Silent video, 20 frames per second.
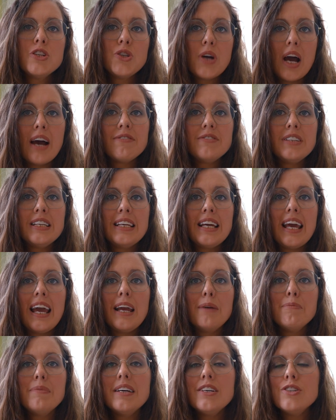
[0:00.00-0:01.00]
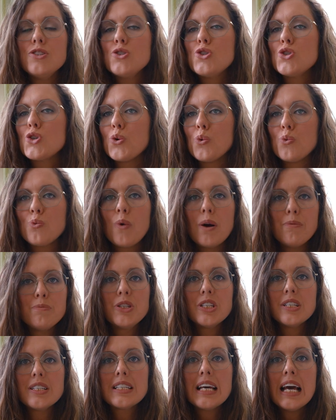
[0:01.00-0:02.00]
drafting game is
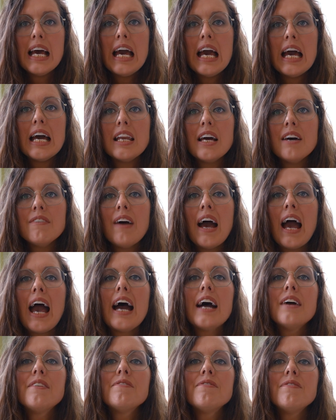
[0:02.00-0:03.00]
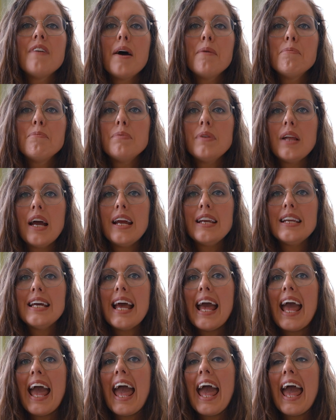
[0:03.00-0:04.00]
scrumptious and have had fun playing
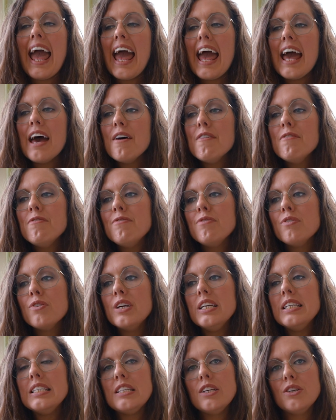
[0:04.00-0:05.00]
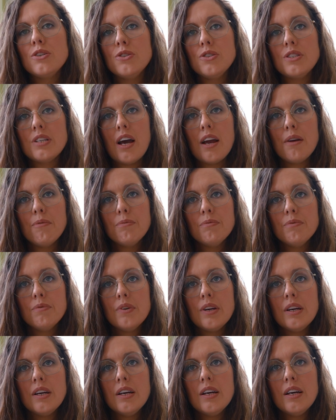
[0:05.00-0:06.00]
it every single time.
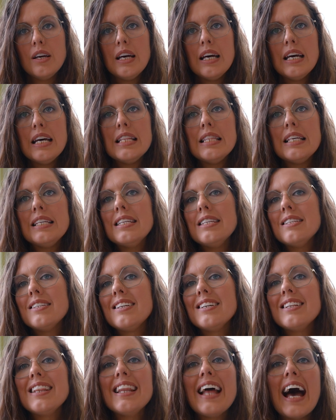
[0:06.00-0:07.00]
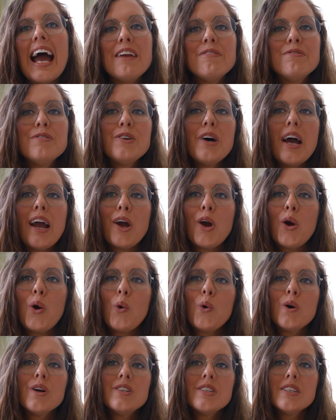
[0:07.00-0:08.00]
This is a delightful and
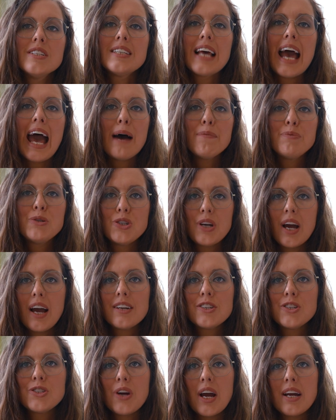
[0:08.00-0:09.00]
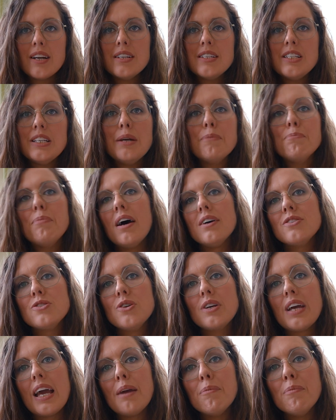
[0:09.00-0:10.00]
gorgeous abstract strategy and
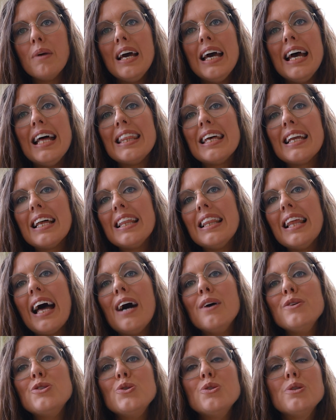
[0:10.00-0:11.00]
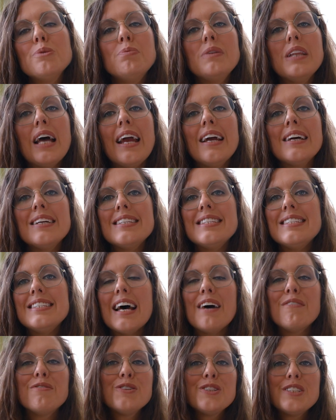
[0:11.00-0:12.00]
puzzle game that allows you to play it
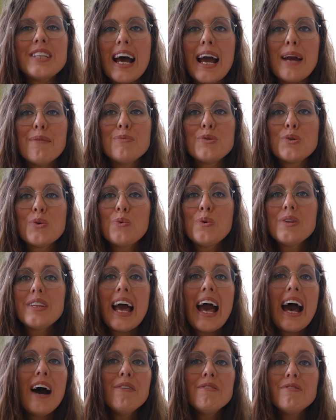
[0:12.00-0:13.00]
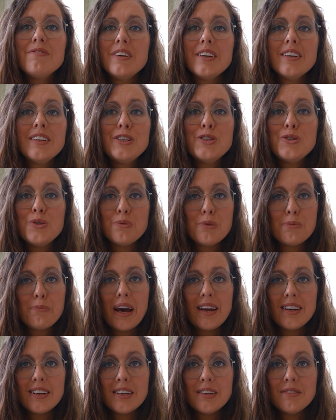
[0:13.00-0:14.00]
several times without feeling too
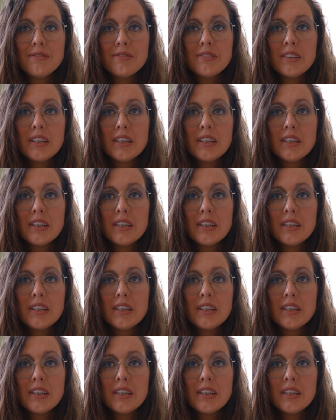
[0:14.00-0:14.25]
repetitive.